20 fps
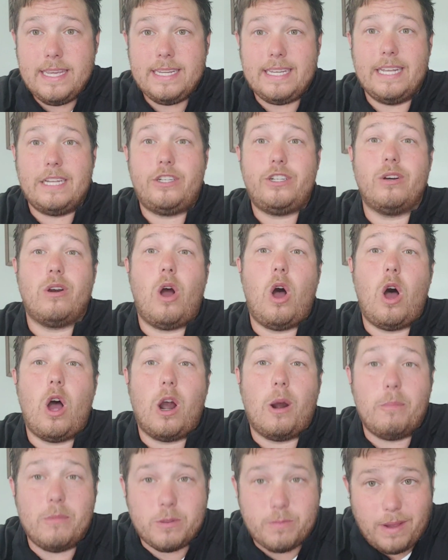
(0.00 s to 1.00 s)
Get your
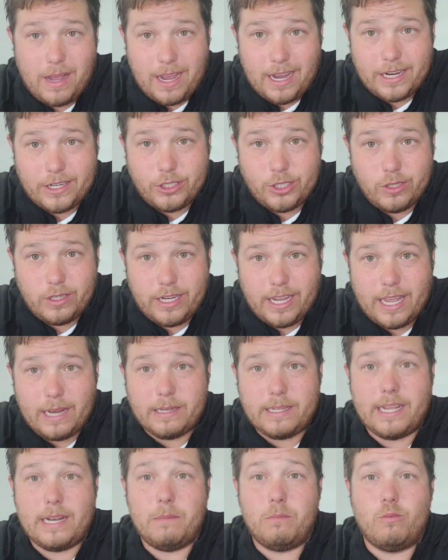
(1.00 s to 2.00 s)
arms behind you
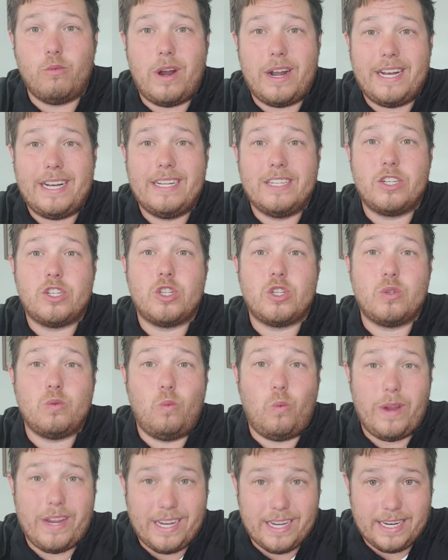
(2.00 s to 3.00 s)
again. Get them ready to
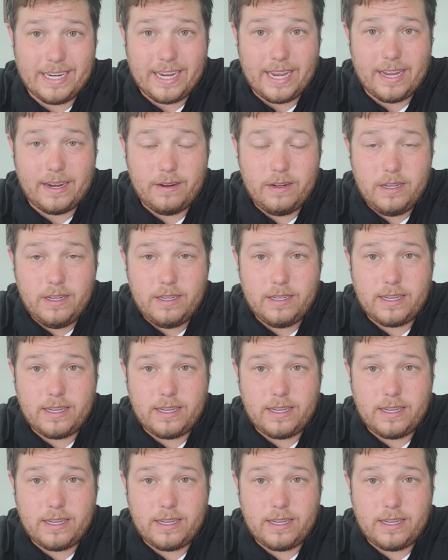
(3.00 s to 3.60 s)
swing again.